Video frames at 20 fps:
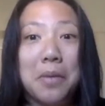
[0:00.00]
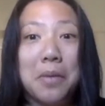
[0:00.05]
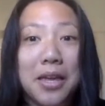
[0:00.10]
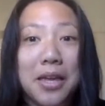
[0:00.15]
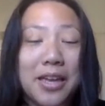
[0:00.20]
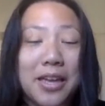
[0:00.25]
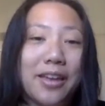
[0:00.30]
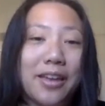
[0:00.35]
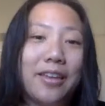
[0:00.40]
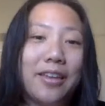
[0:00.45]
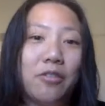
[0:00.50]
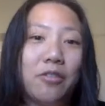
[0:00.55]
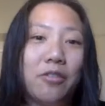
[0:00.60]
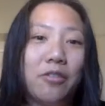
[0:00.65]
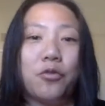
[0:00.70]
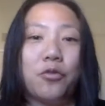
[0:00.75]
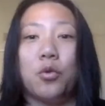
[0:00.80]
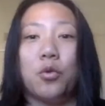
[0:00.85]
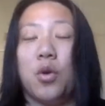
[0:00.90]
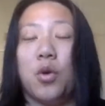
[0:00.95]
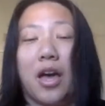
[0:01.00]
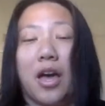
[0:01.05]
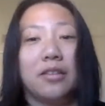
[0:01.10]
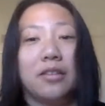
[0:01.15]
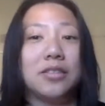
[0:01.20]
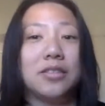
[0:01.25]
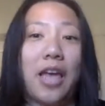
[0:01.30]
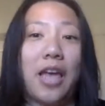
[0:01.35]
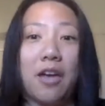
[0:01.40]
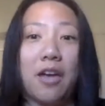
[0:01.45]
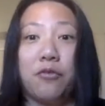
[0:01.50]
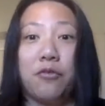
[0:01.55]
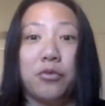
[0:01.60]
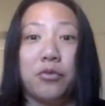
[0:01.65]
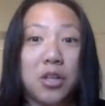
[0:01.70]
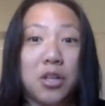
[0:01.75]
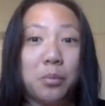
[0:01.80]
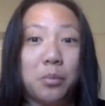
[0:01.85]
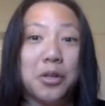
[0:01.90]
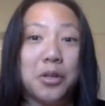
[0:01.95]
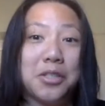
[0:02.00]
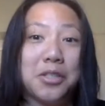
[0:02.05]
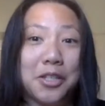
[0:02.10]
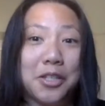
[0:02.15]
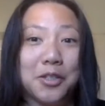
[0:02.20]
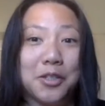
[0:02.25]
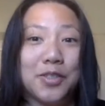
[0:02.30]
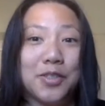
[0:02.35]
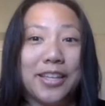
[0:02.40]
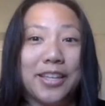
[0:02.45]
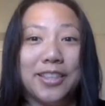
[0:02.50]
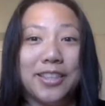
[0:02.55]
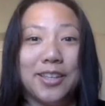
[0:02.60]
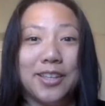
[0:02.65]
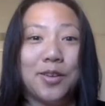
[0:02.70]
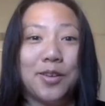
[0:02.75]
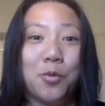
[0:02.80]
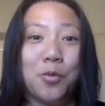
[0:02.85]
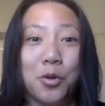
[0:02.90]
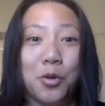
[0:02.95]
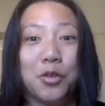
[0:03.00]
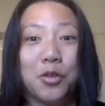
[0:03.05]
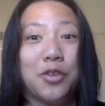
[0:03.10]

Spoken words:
And then you're bringing me in, I have 15 plus years